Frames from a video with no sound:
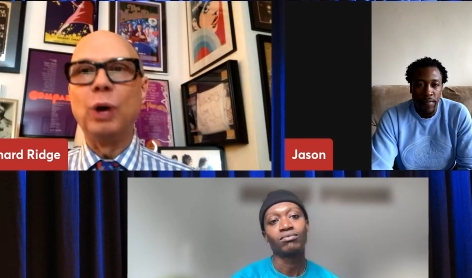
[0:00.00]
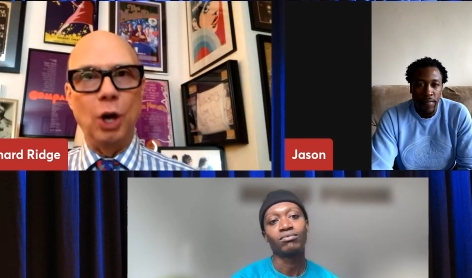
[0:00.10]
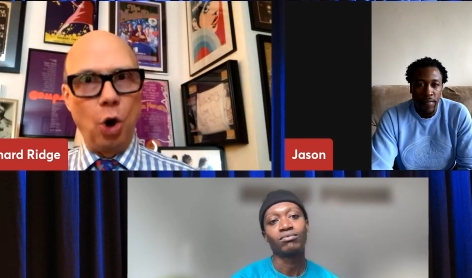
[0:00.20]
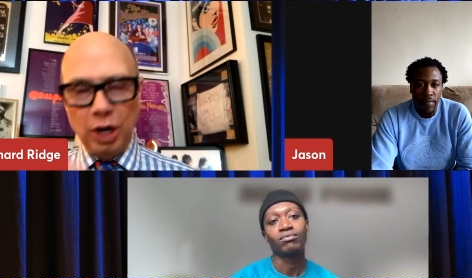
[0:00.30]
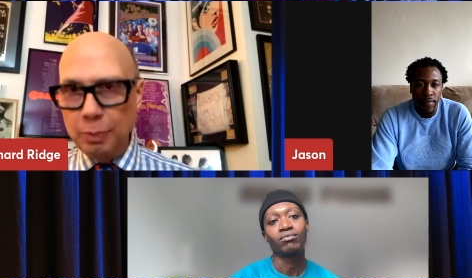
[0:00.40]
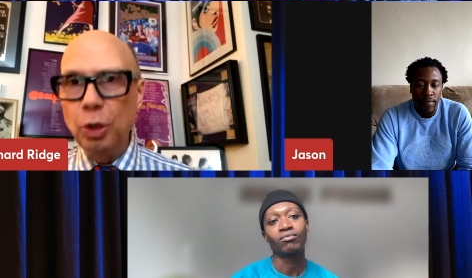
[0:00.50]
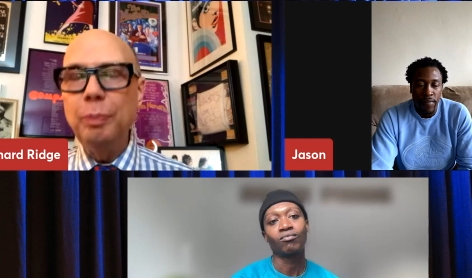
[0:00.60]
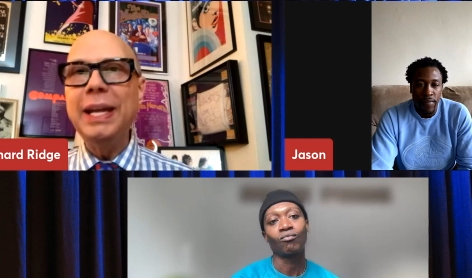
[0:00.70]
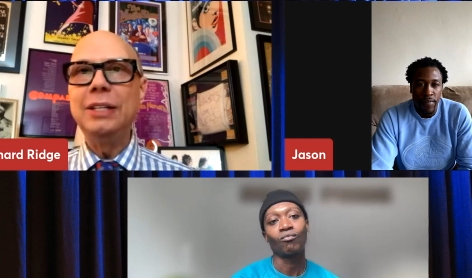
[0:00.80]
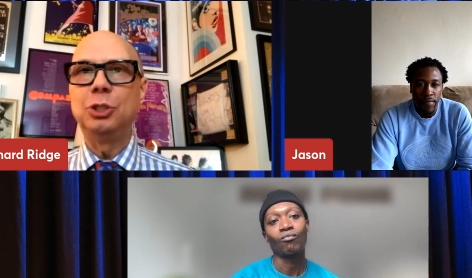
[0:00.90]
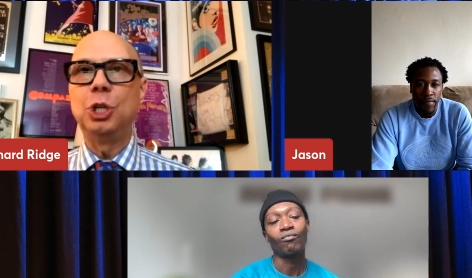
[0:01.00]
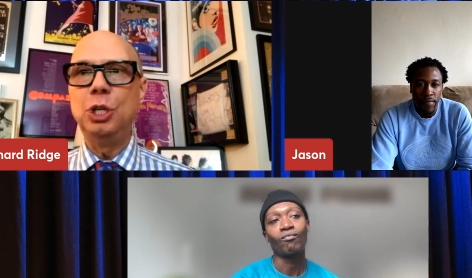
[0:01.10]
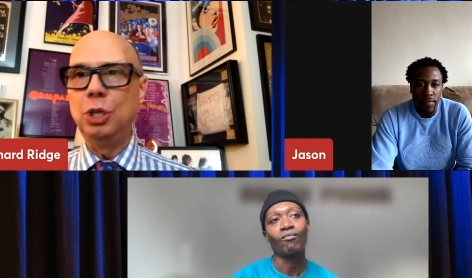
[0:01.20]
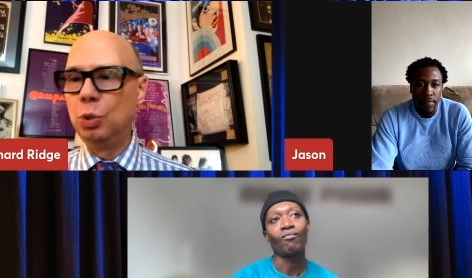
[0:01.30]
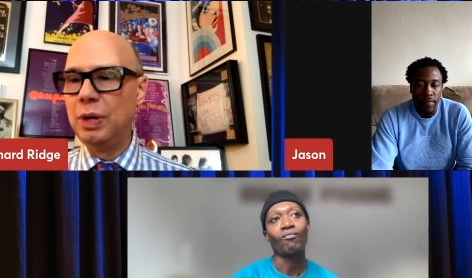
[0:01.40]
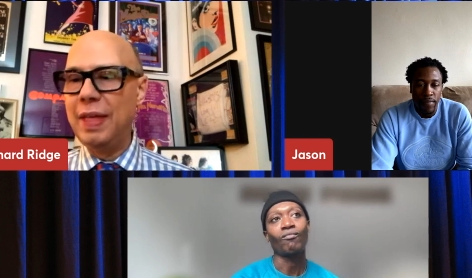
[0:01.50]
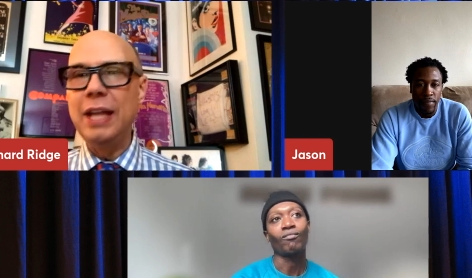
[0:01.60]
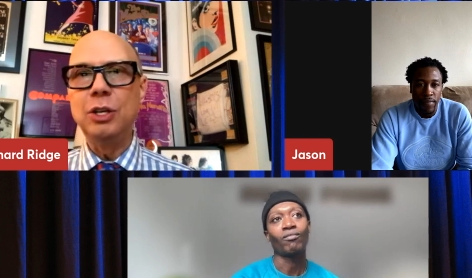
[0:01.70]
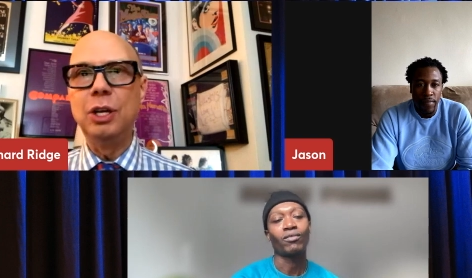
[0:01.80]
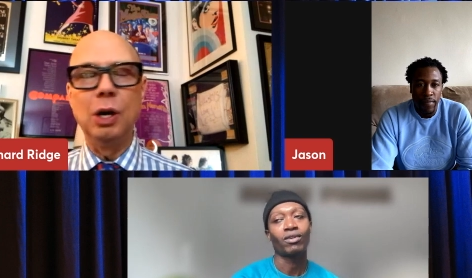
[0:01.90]
Speaker 1: What Audible means to you, and that,
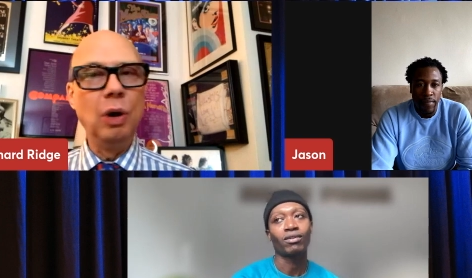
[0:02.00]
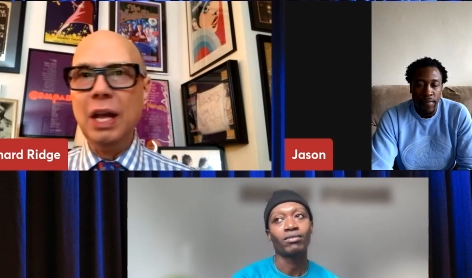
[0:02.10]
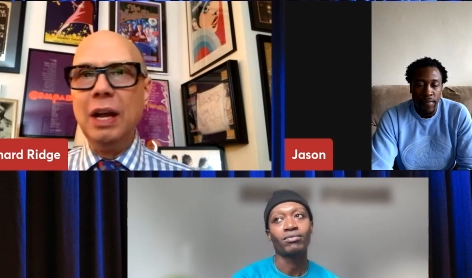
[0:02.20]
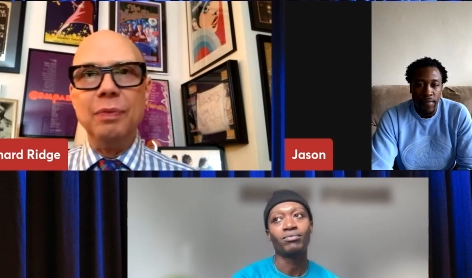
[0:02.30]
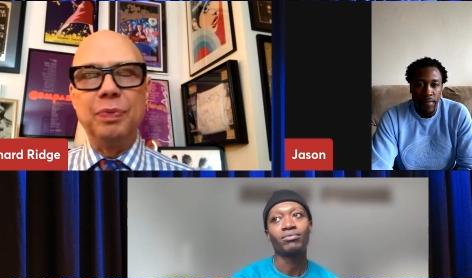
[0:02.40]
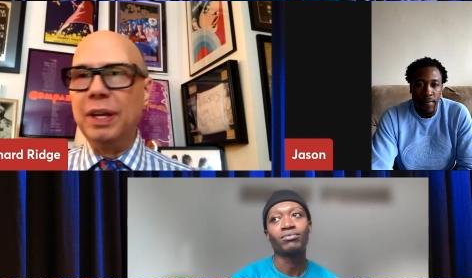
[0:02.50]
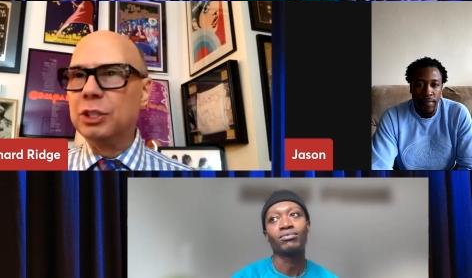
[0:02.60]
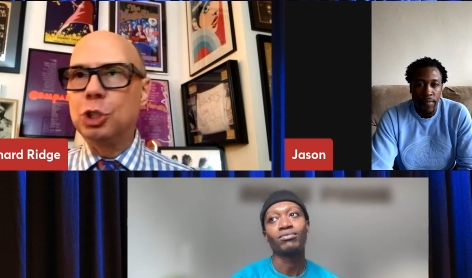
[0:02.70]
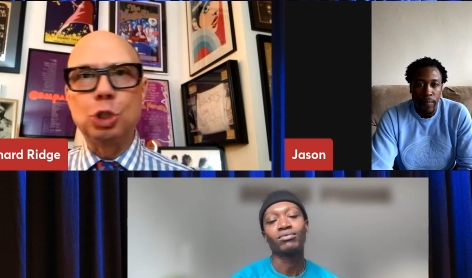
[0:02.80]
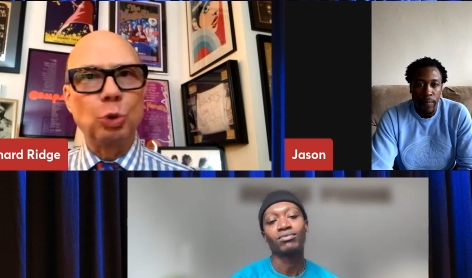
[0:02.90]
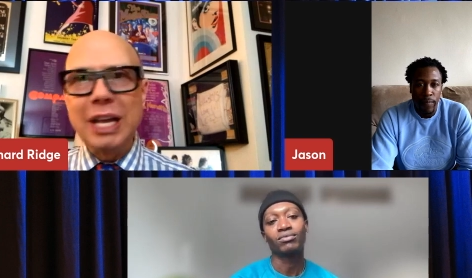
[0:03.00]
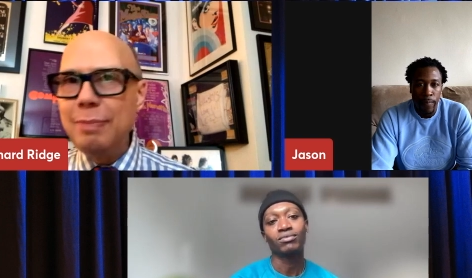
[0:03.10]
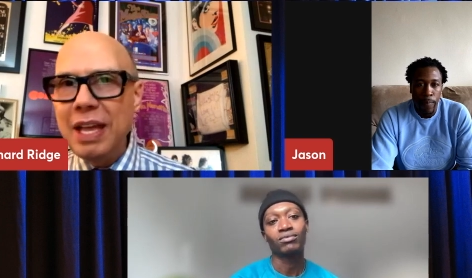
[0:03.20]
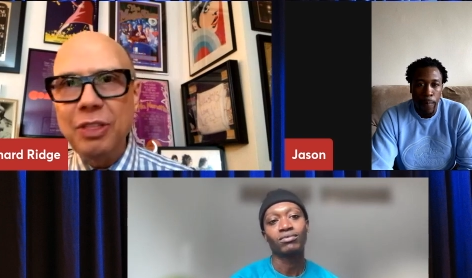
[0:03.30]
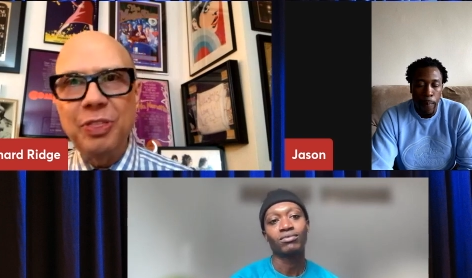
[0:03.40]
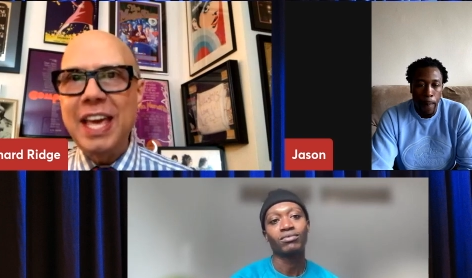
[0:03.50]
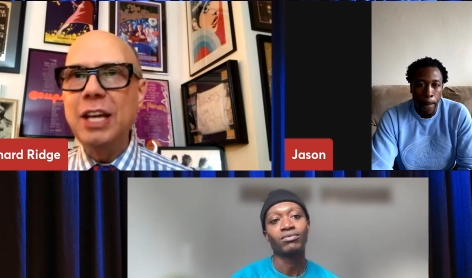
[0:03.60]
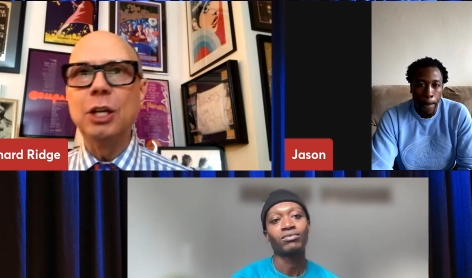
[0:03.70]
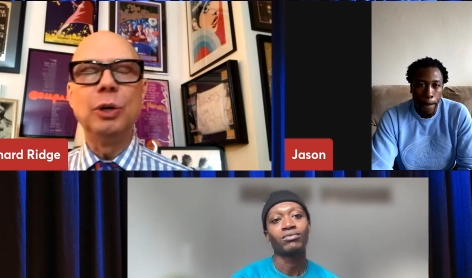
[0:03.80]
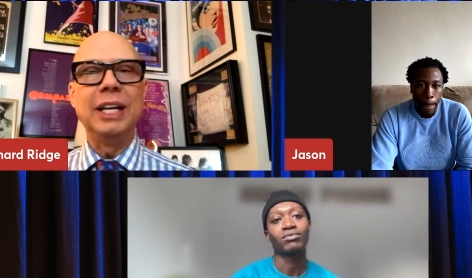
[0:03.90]
you know, streaming
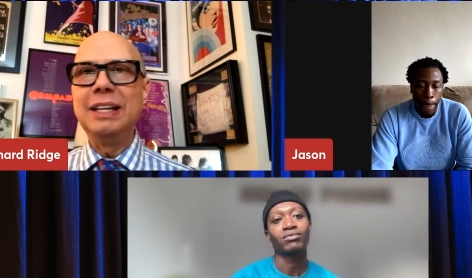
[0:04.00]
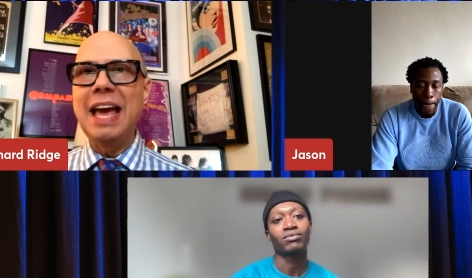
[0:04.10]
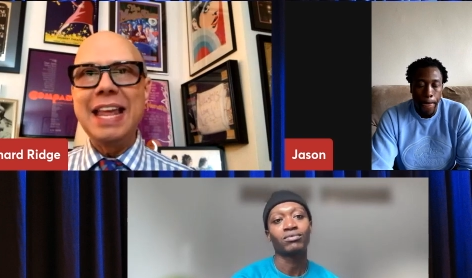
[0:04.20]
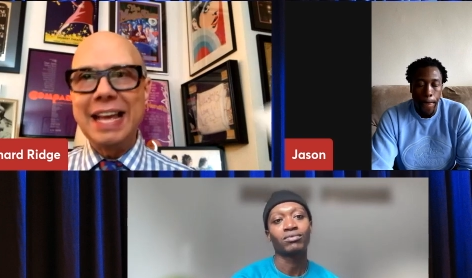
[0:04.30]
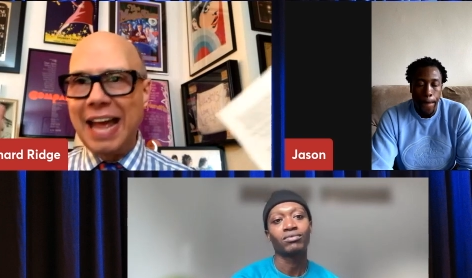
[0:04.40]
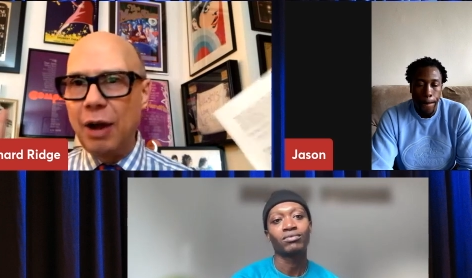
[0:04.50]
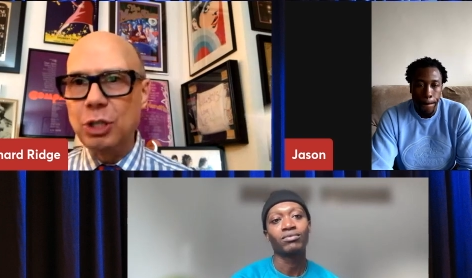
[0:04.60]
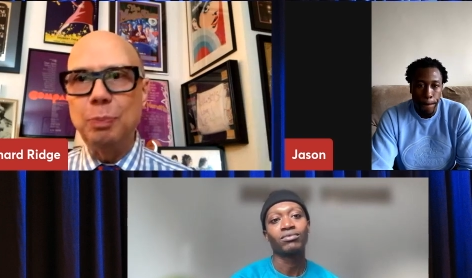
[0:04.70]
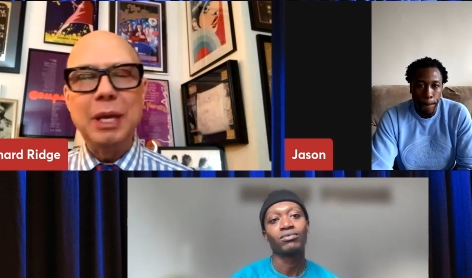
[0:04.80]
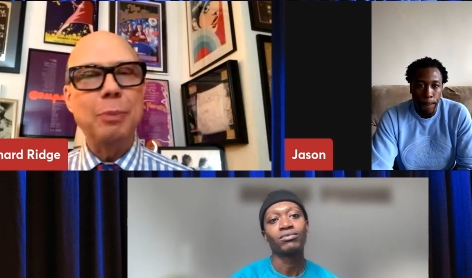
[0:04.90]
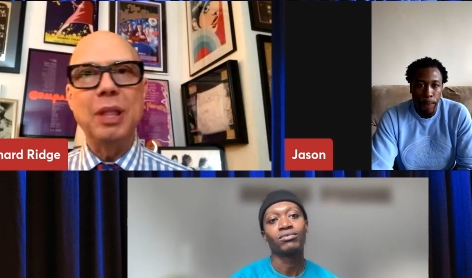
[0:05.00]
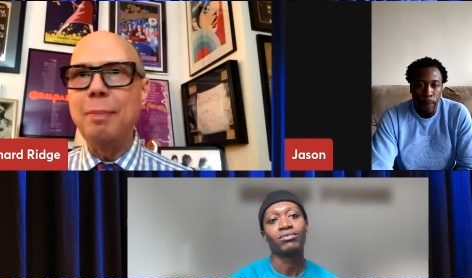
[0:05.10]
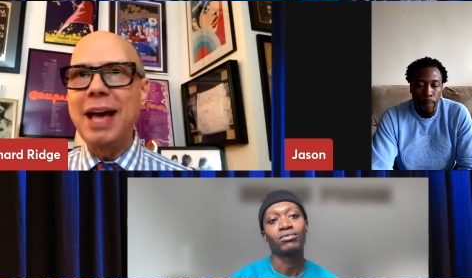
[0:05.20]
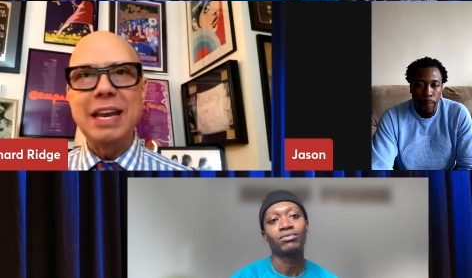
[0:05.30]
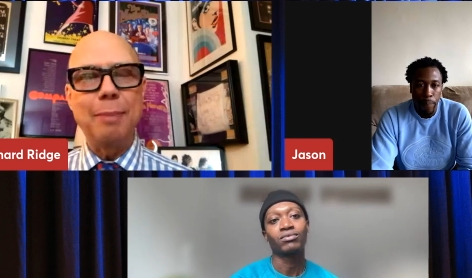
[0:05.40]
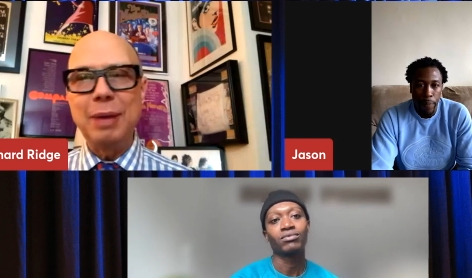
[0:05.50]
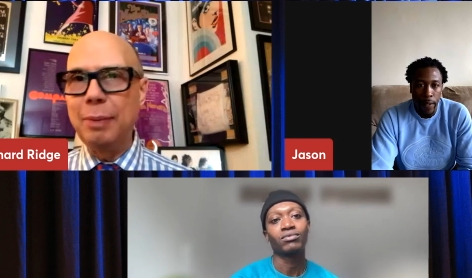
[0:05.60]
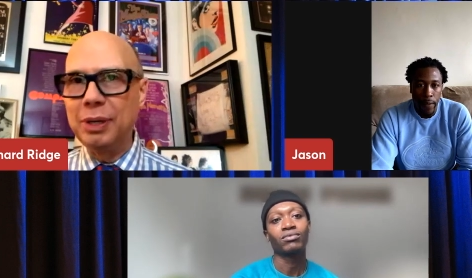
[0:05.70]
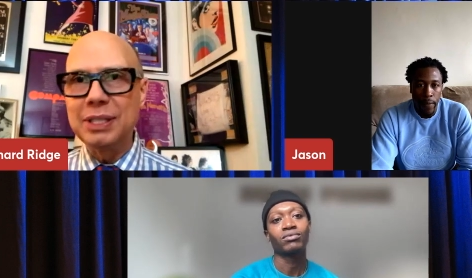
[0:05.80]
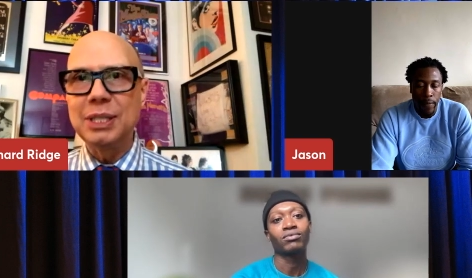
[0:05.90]
theater and getting it out to people that might not be able
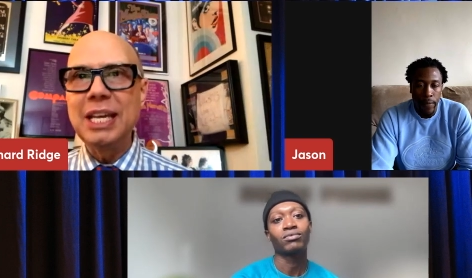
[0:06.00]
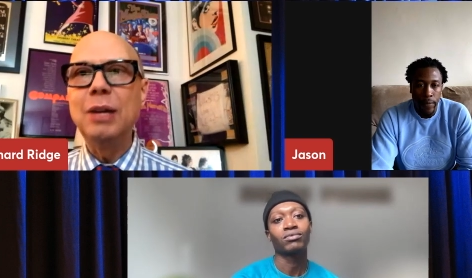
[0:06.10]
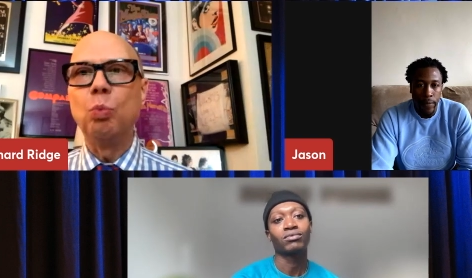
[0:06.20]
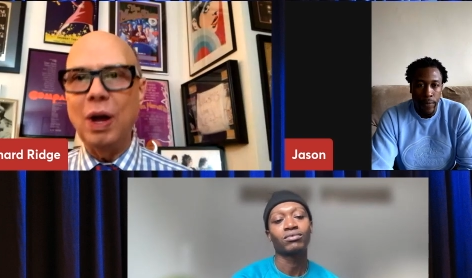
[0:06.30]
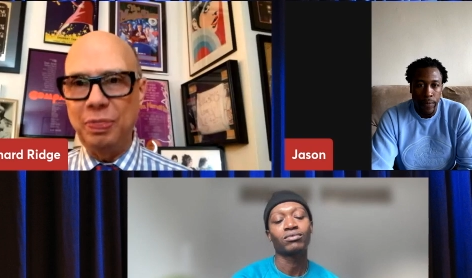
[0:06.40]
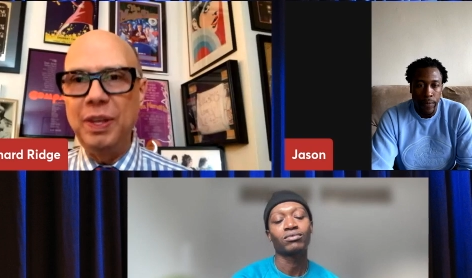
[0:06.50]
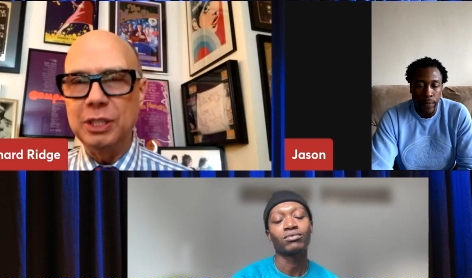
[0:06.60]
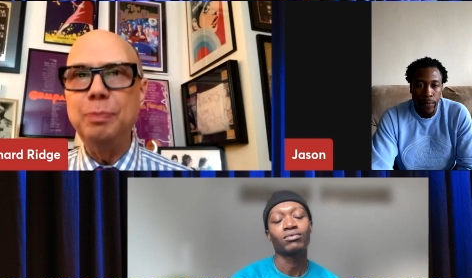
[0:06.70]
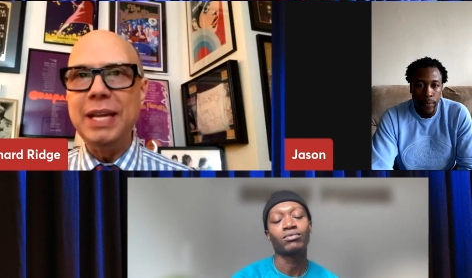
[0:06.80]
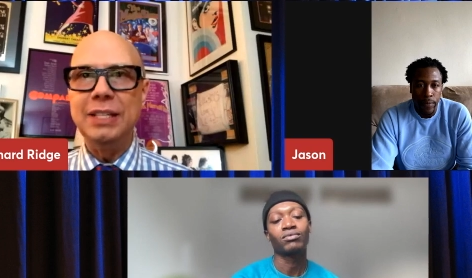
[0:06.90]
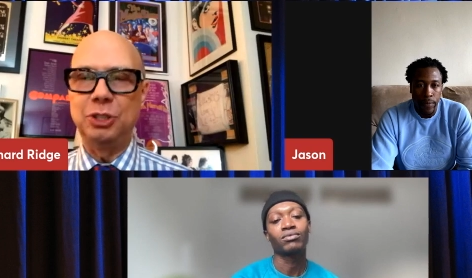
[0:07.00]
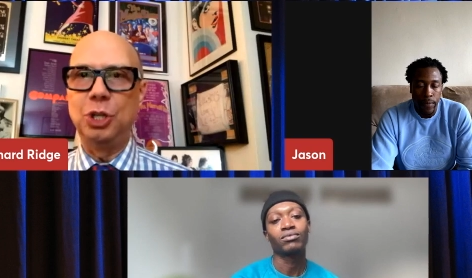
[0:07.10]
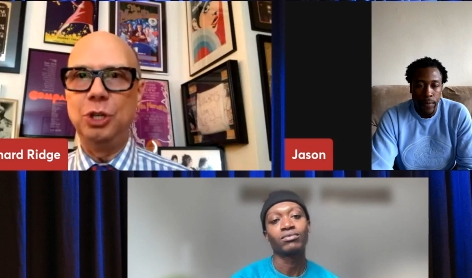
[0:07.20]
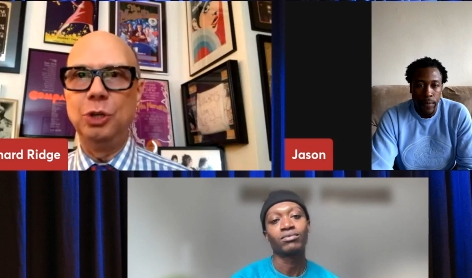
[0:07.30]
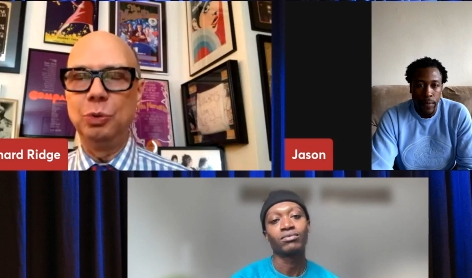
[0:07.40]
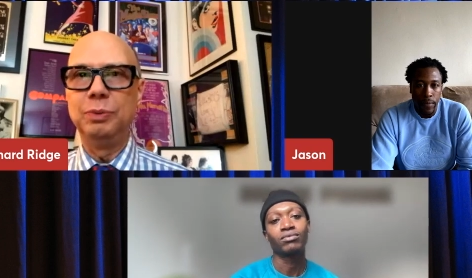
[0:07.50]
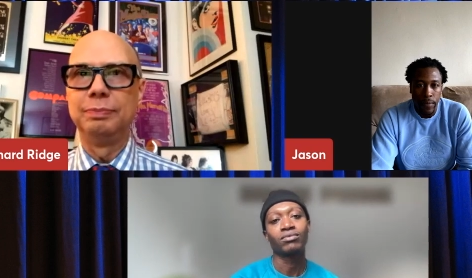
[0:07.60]
to see it, what this means to you?